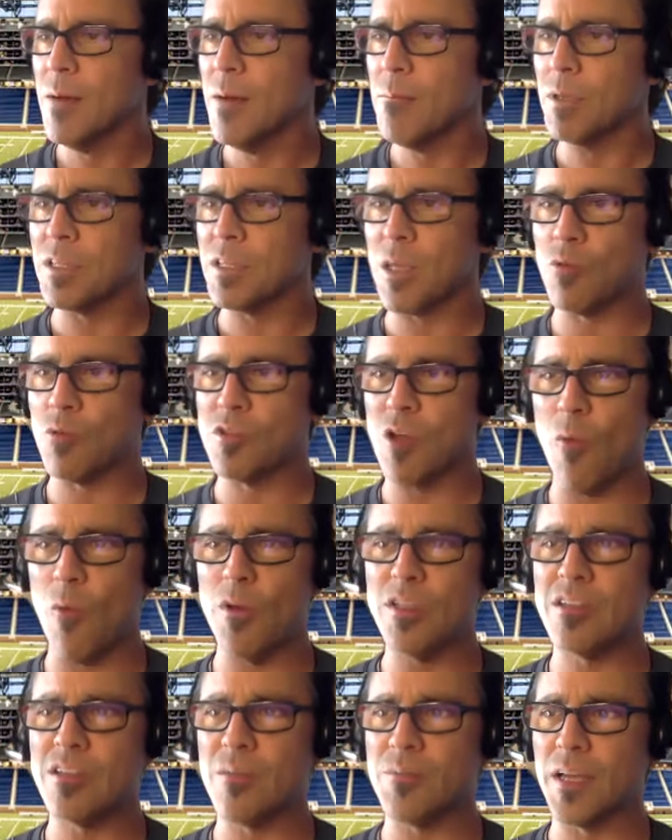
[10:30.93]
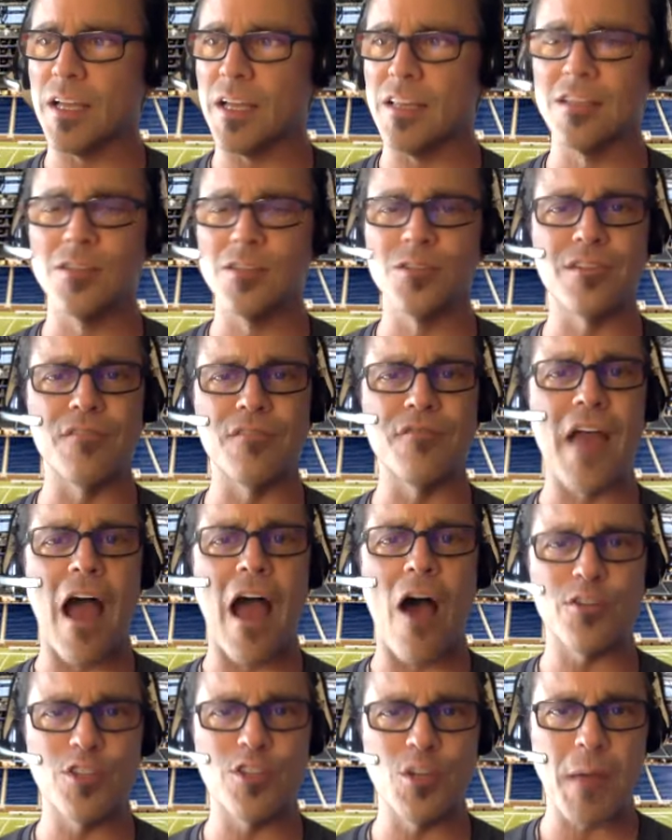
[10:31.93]
But there was always something a little
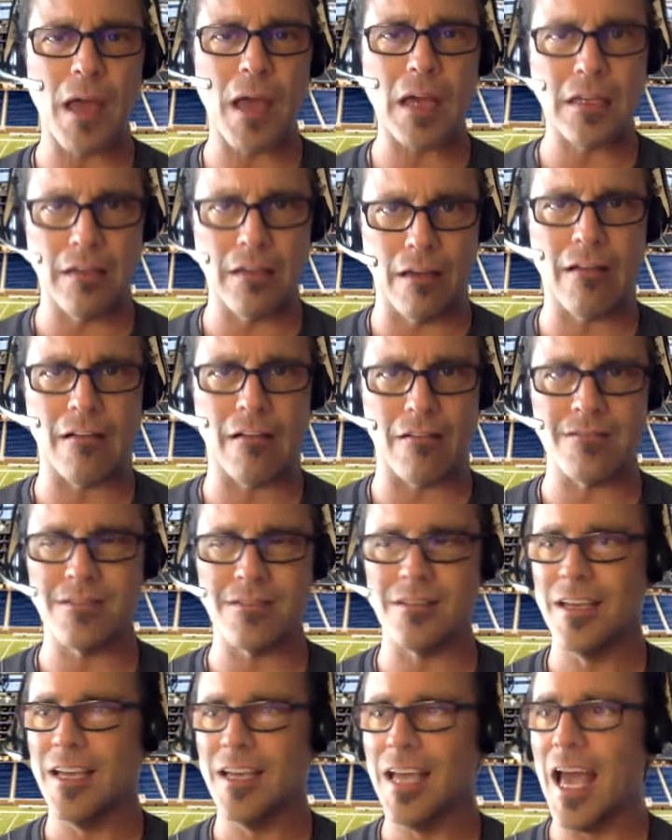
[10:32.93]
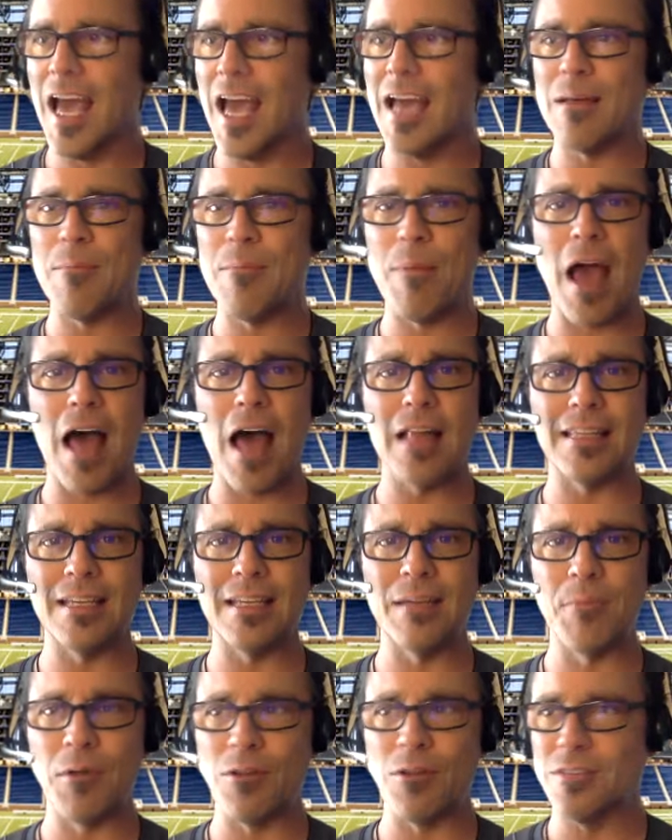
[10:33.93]
devalued about kickers and about
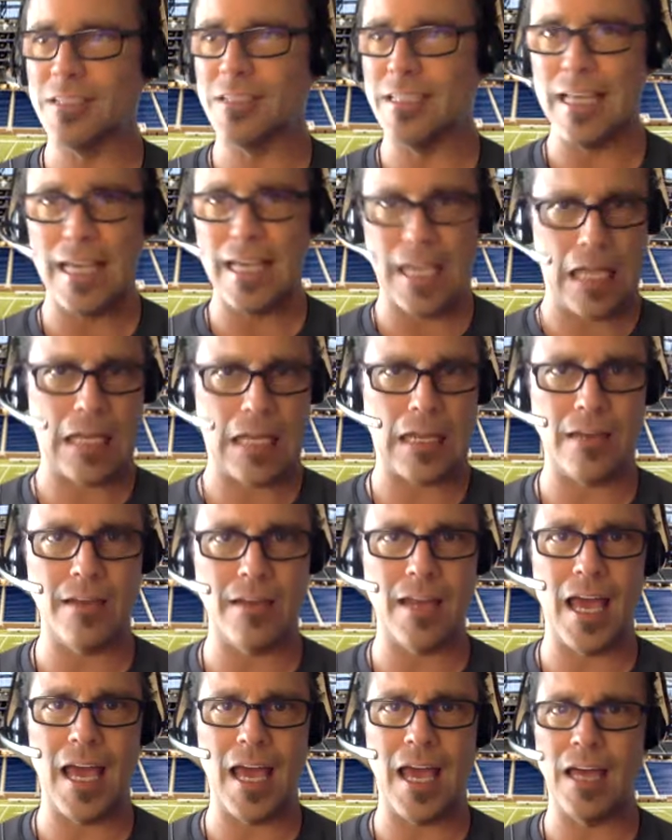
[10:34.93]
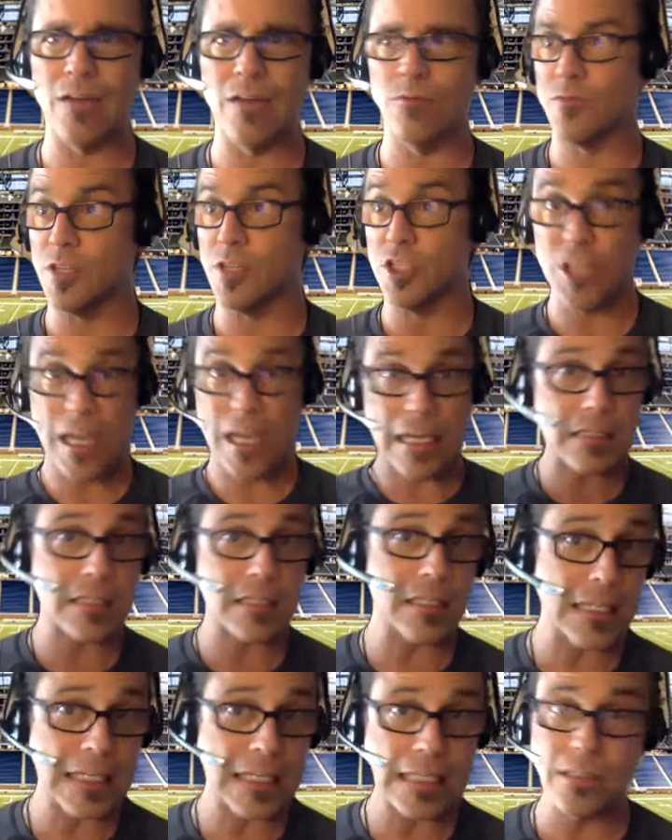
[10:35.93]
the ability to hit it and the
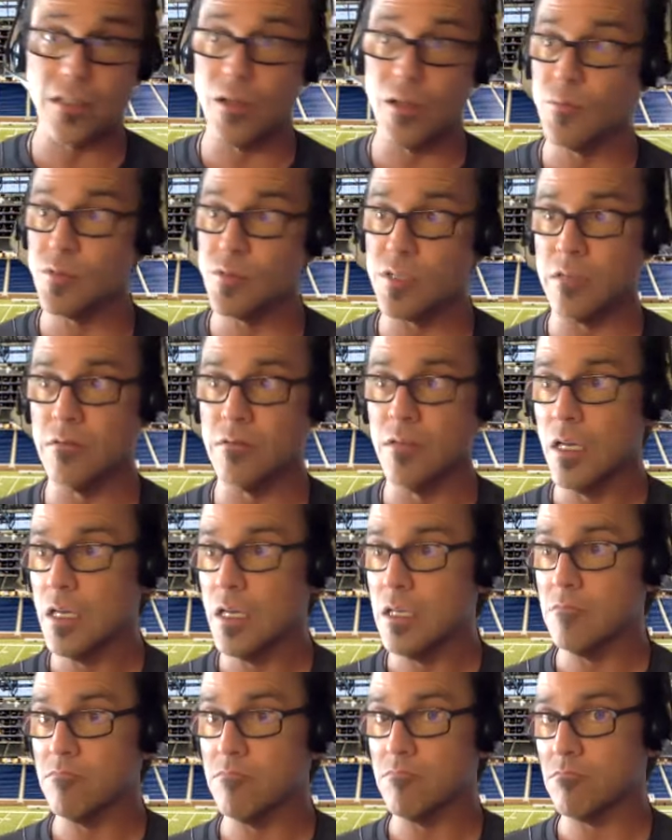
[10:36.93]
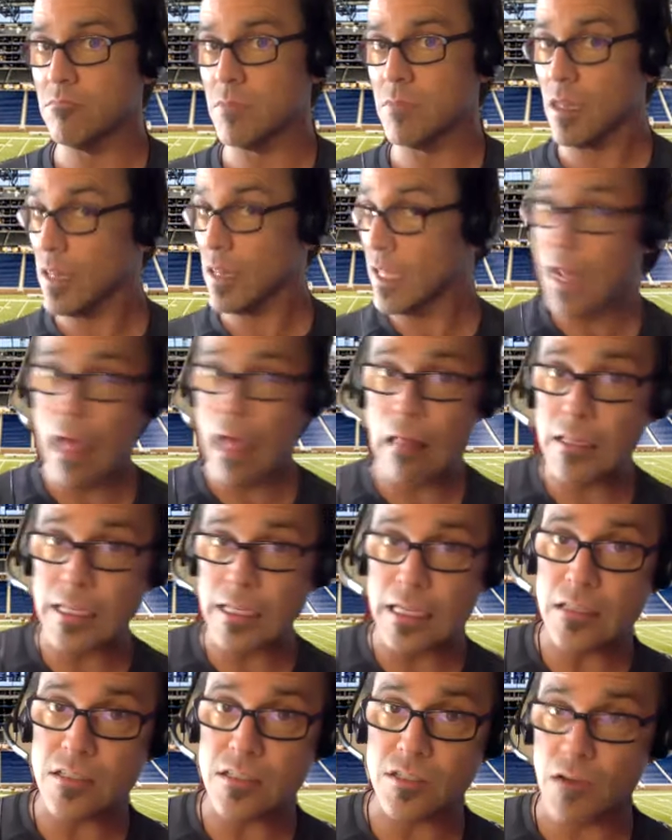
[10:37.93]
Jason Elams and the Lynn
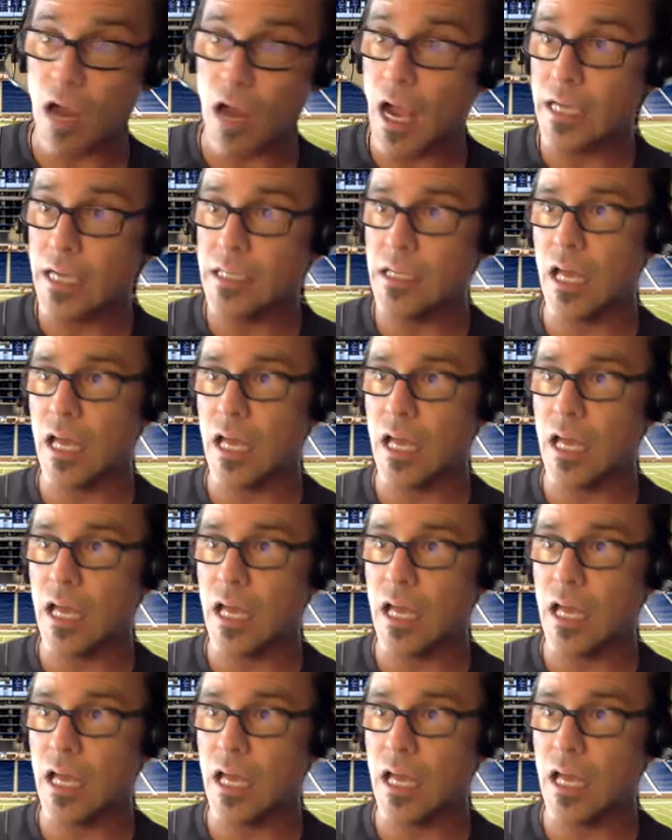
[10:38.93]
Elliotts, right?